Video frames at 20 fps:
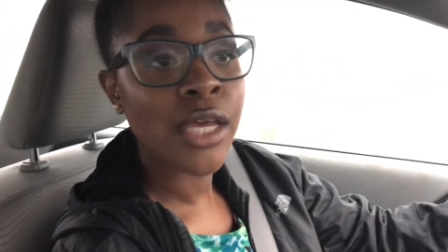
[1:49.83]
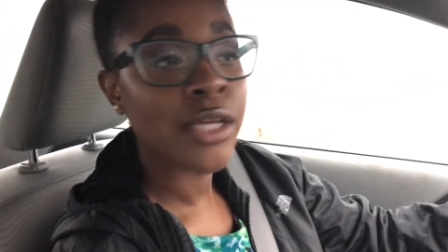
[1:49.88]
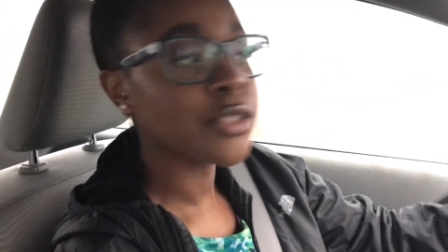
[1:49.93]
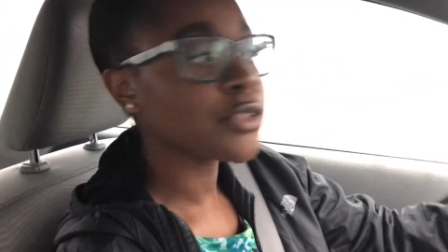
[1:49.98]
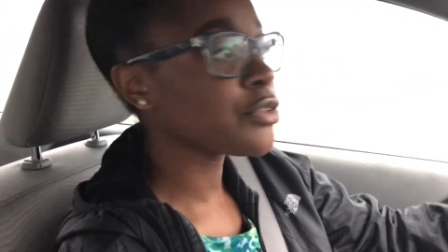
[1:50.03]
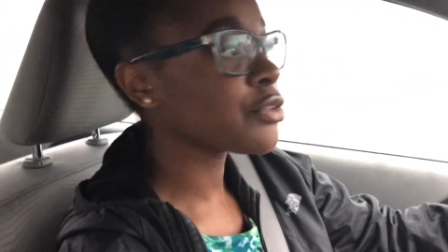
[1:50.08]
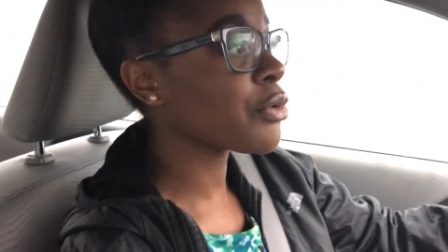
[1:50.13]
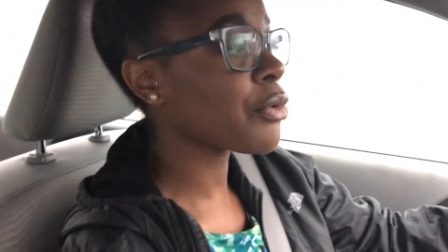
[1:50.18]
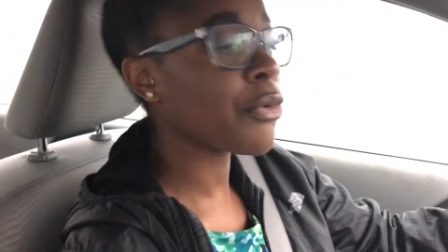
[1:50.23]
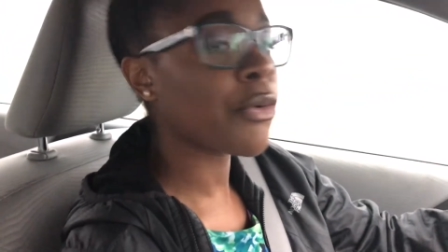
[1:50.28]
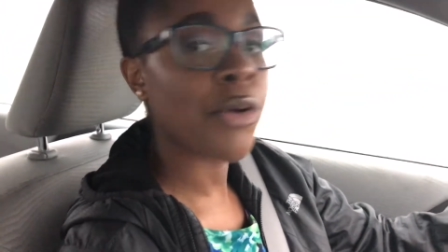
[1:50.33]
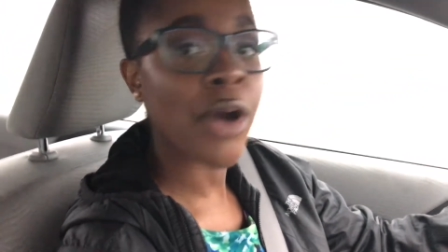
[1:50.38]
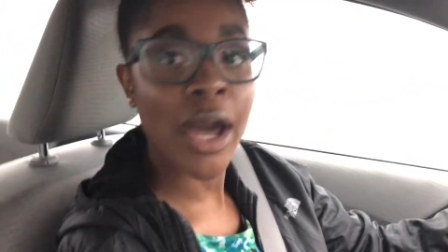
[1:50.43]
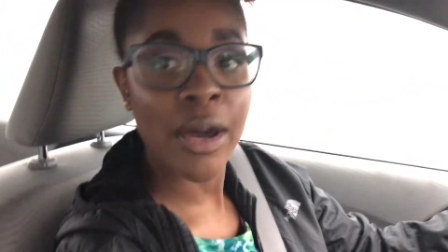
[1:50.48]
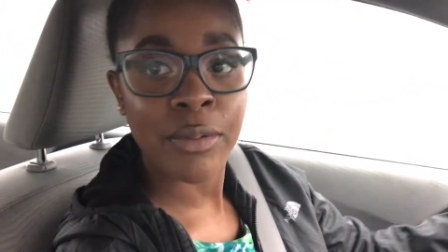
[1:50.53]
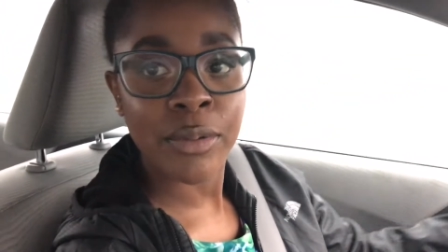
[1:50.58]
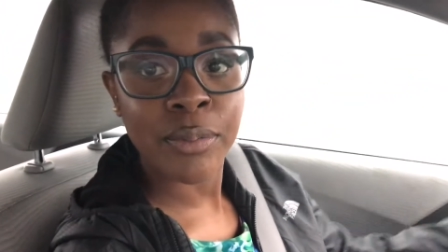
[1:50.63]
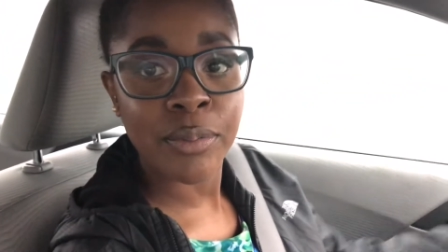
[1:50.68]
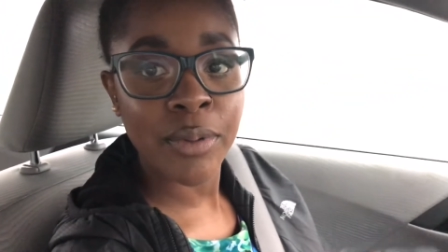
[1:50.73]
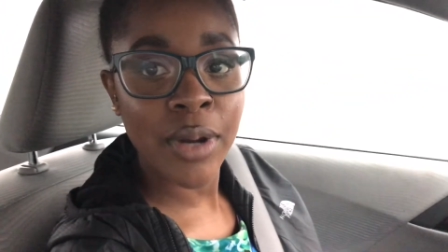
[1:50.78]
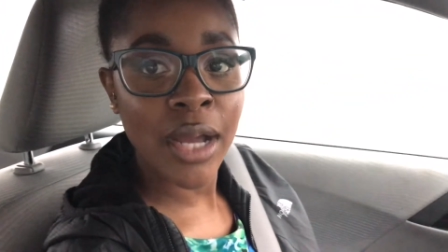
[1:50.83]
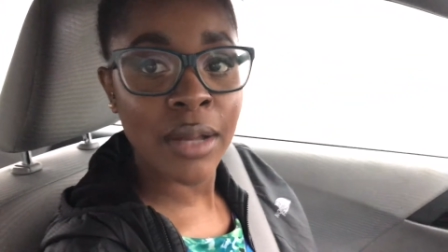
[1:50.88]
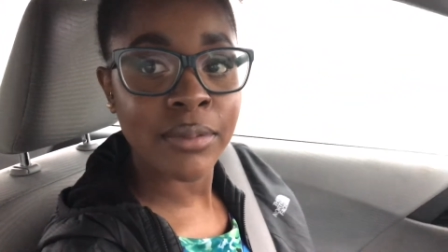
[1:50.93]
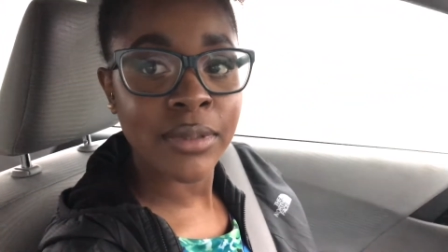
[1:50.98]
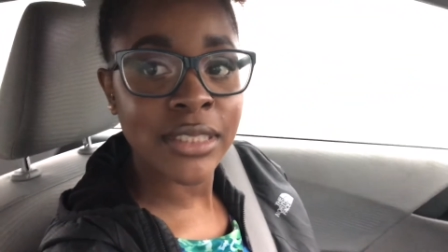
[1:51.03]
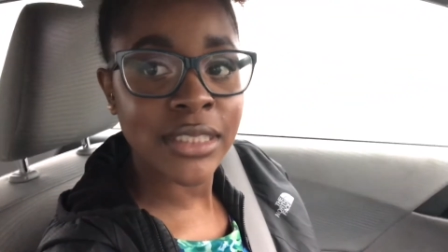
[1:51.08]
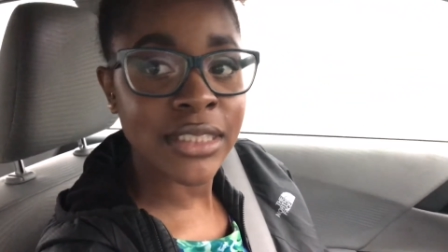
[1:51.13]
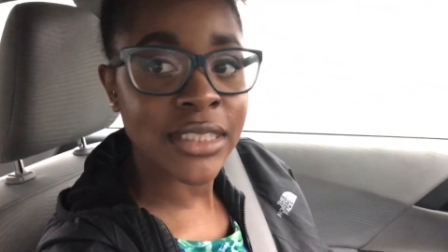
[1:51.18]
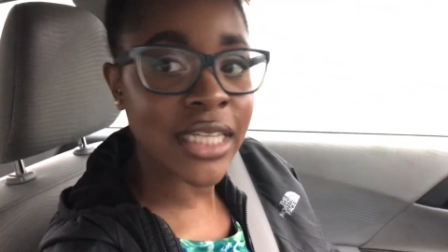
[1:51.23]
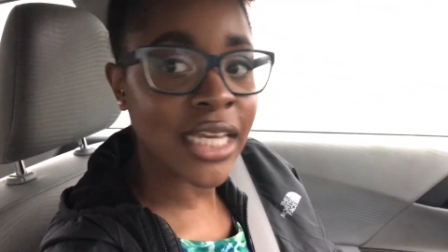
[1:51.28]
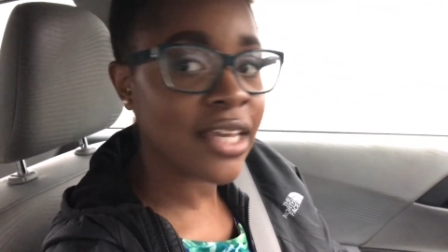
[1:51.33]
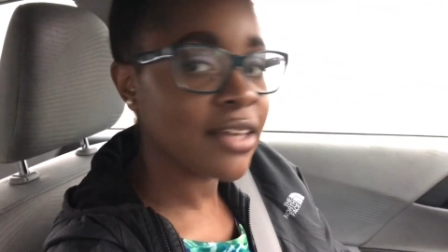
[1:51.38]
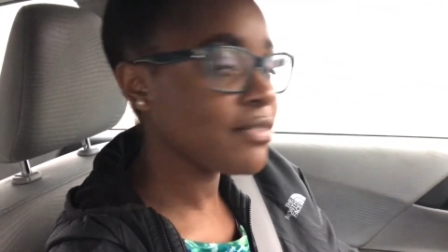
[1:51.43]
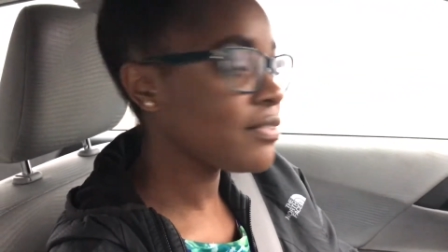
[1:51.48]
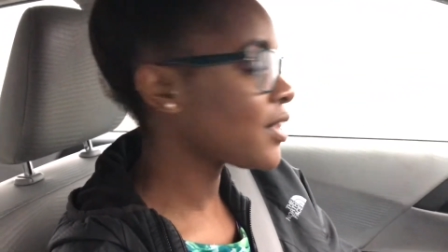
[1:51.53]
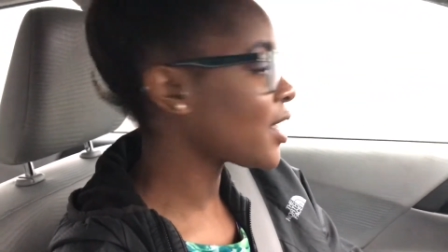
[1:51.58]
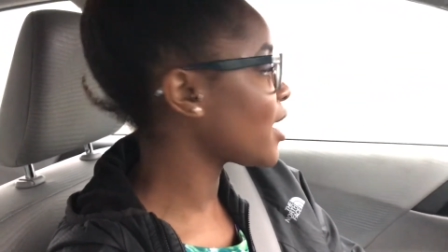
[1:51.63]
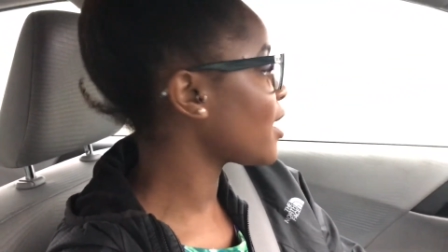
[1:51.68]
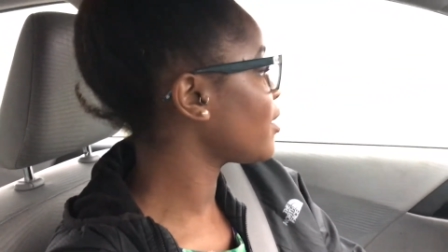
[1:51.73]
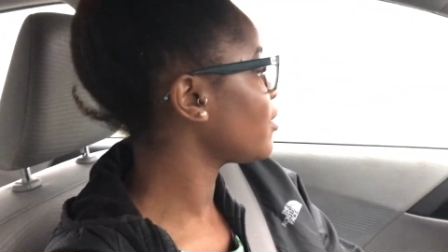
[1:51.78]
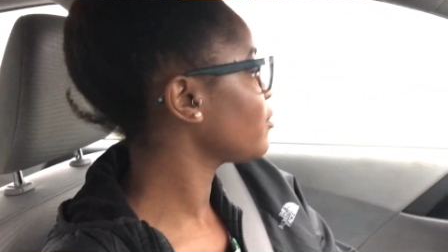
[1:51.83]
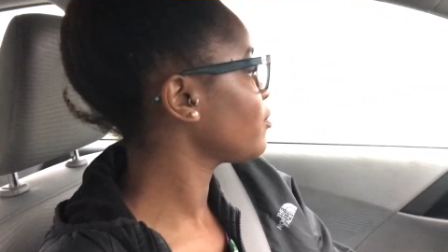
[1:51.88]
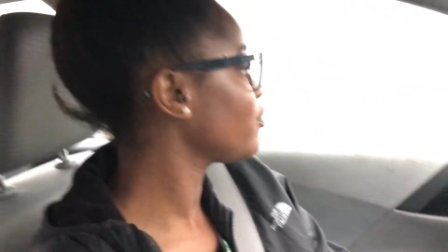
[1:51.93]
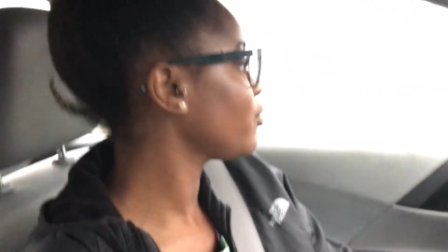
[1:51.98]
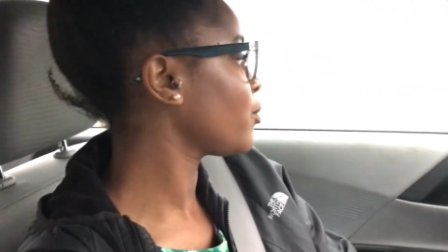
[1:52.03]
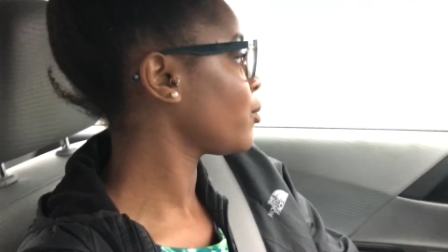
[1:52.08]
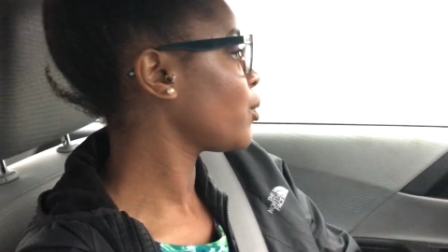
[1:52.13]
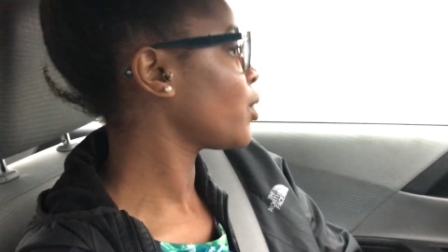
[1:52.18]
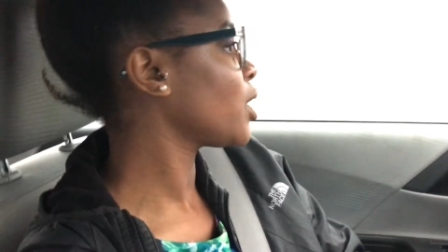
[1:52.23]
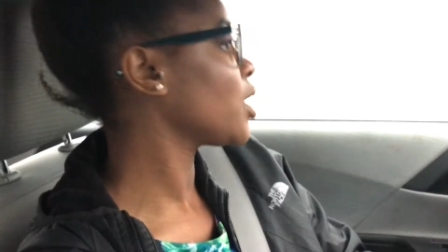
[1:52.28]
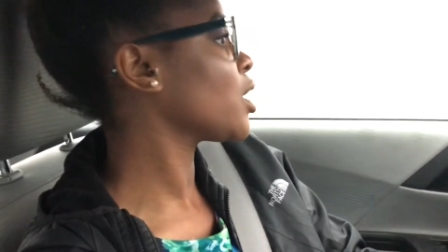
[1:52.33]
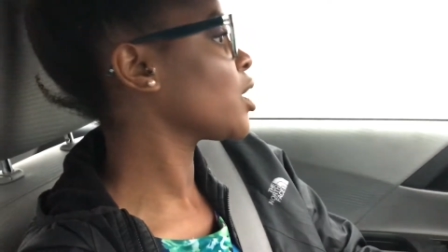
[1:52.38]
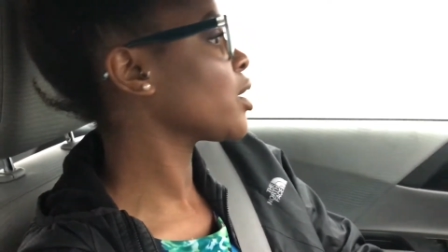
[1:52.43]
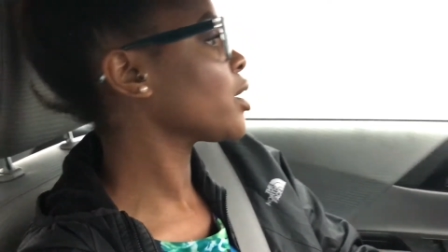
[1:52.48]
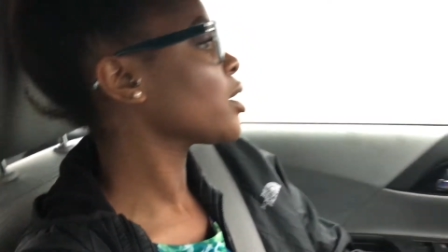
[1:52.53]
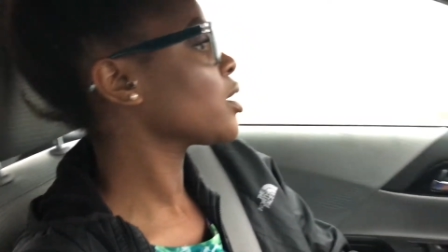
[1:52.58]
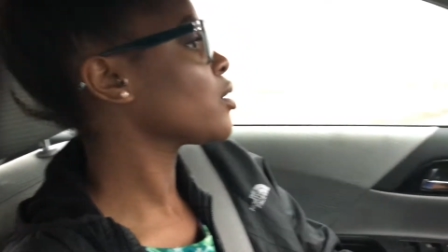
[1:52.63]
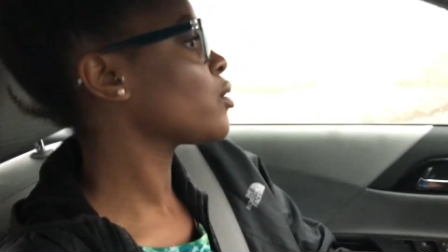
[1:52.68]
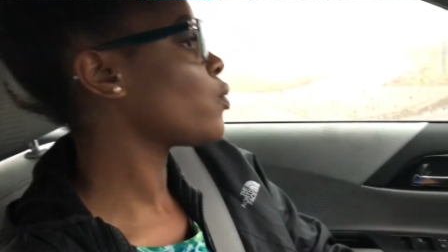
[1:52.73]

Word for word: So I will probably save that for